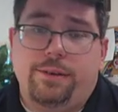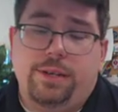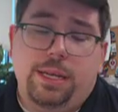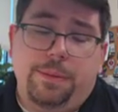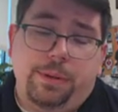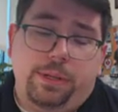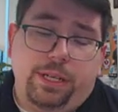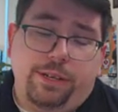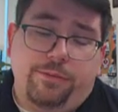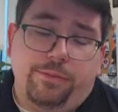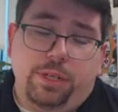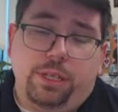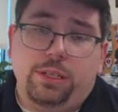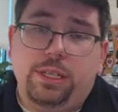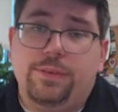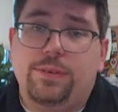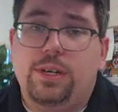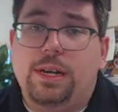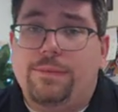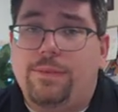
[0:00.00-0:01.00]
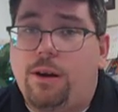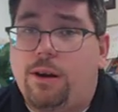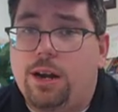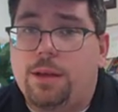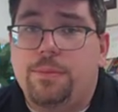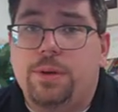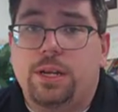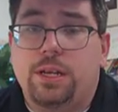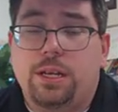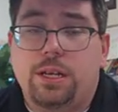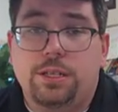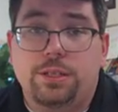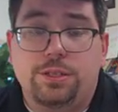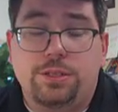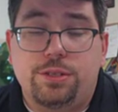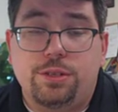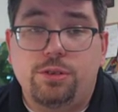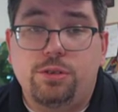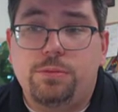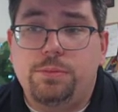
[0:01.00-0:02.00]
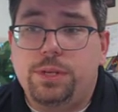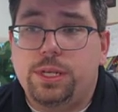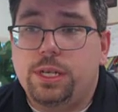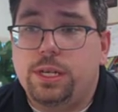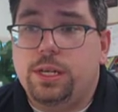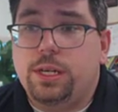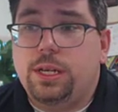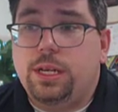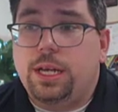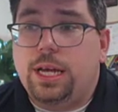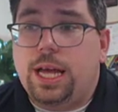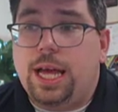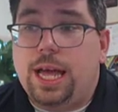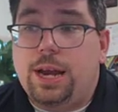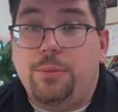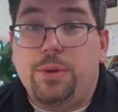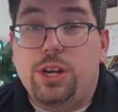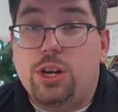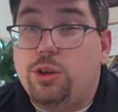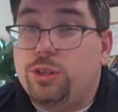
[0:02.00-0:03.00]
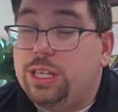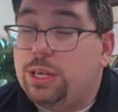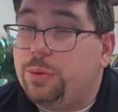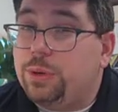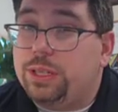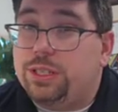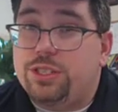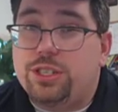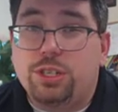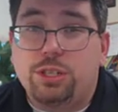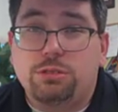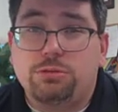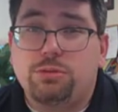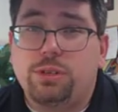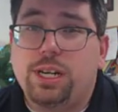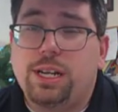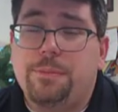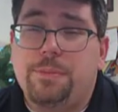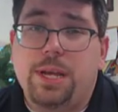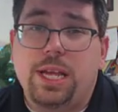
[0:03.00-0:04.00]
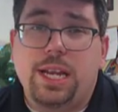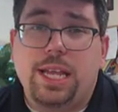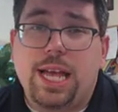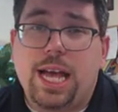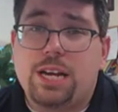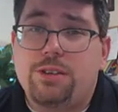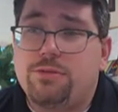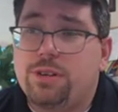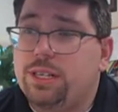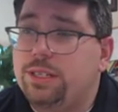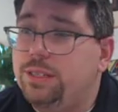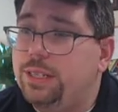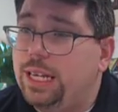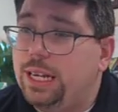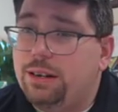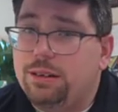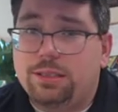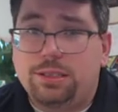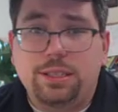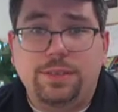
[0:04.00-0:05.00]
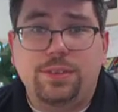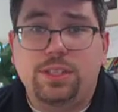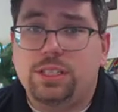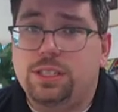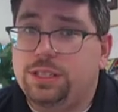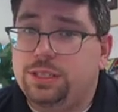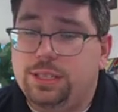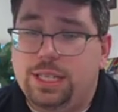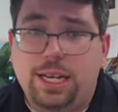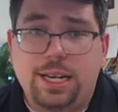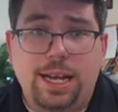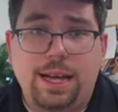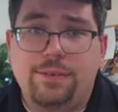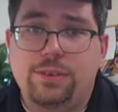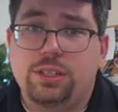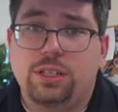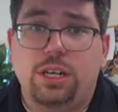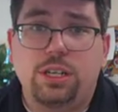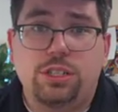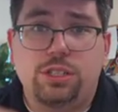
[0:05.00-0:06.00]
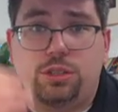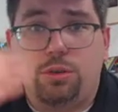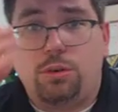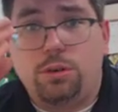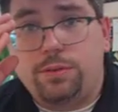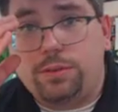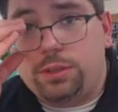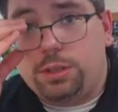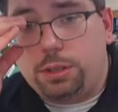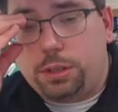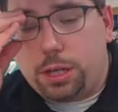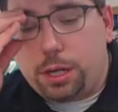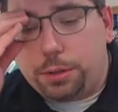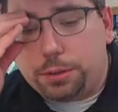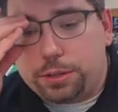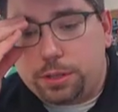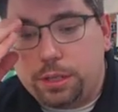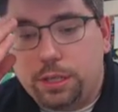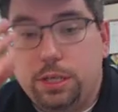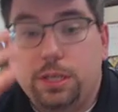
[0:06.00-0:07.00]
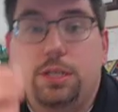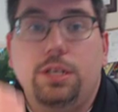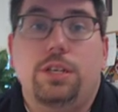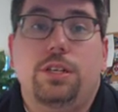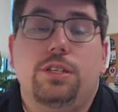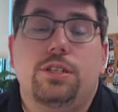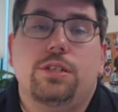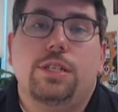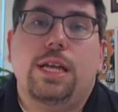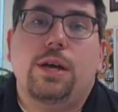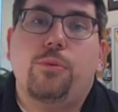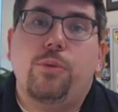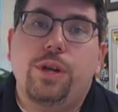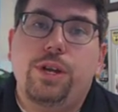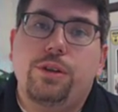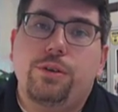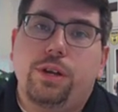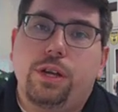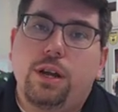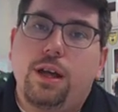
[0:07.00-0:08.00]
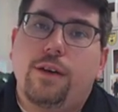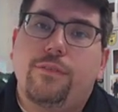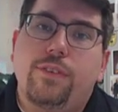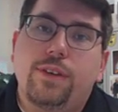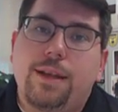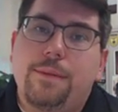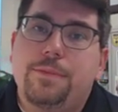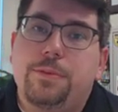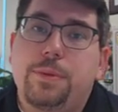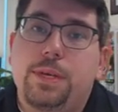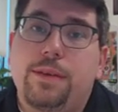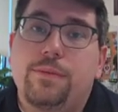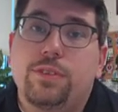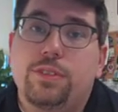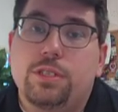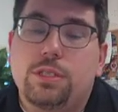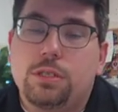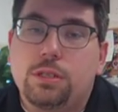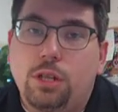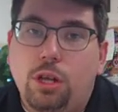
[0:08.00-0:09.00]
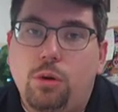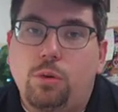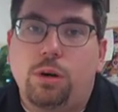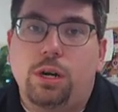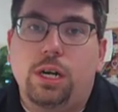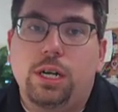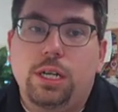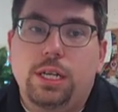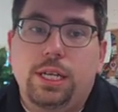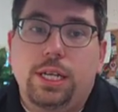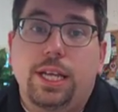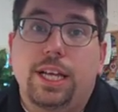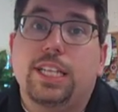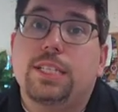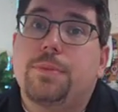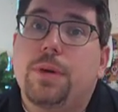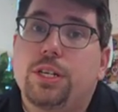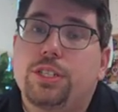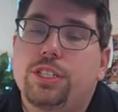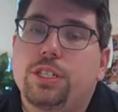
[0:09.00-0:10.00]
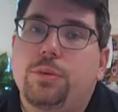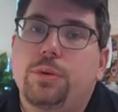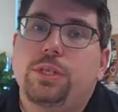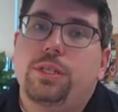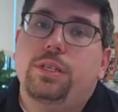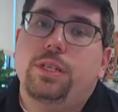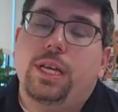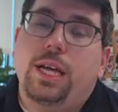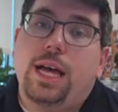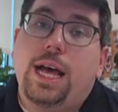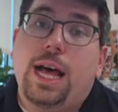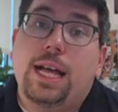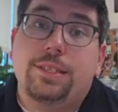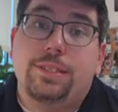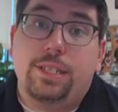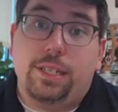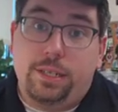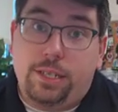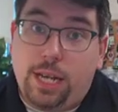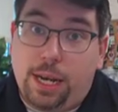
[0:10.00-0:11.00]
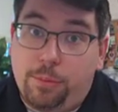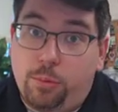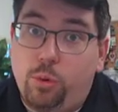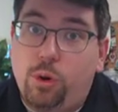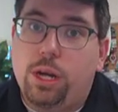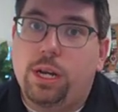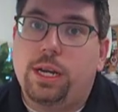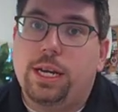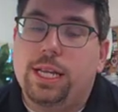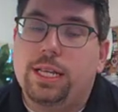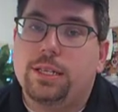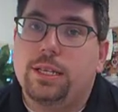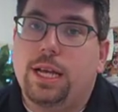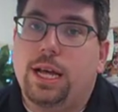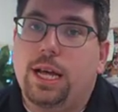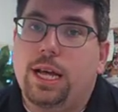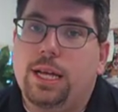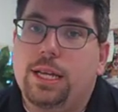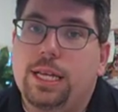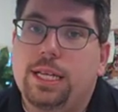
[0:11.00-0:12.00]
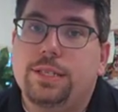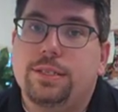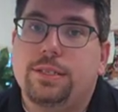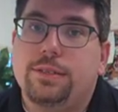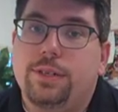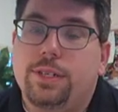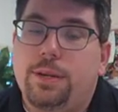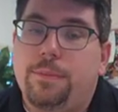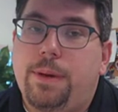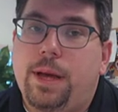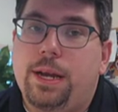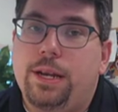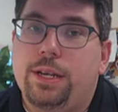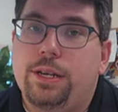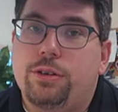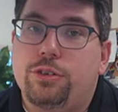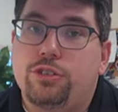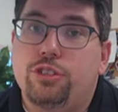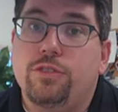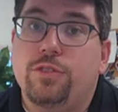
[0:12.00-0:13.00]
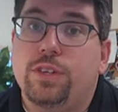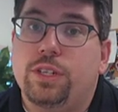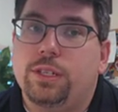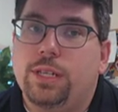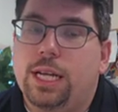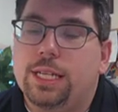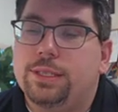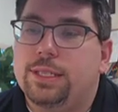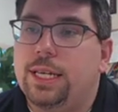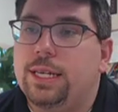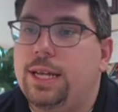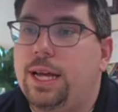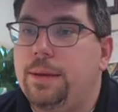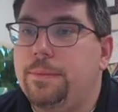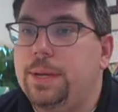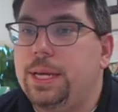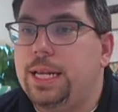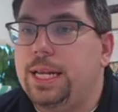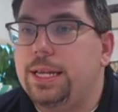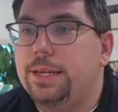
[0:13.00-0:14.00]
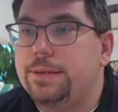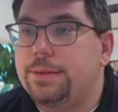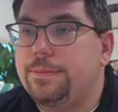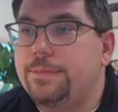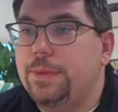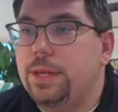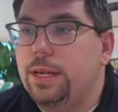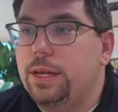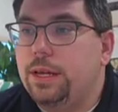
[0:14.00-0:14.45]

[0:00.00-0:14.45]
typically from the liver, have already been consumed. And we know that with children and pediatrics, their liver does not have a large store of glucose. So that window can oftentimes be even slower, especially with the onset of type 1 insulin-dependent or juvenile onset diabetes.